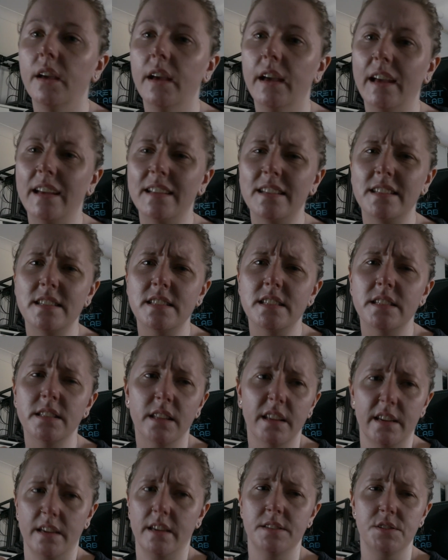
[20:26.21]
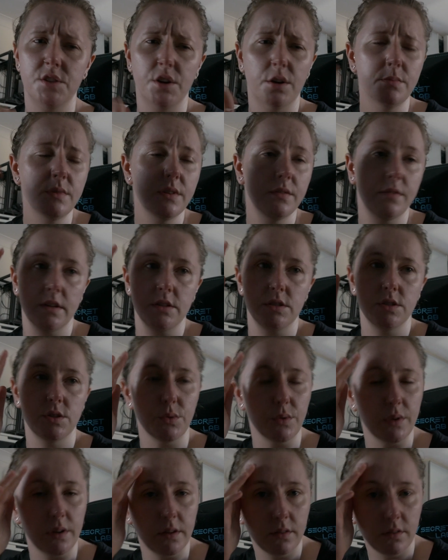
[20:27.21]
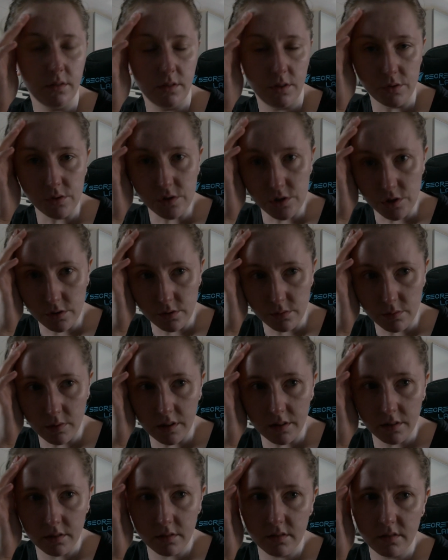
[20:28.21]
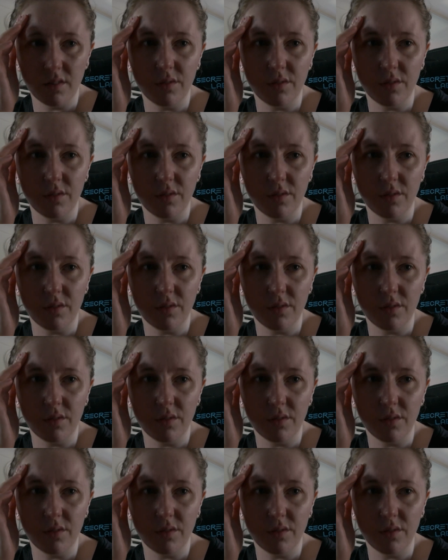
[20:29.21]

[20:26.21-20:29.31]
and like in terms of like doing YouTube like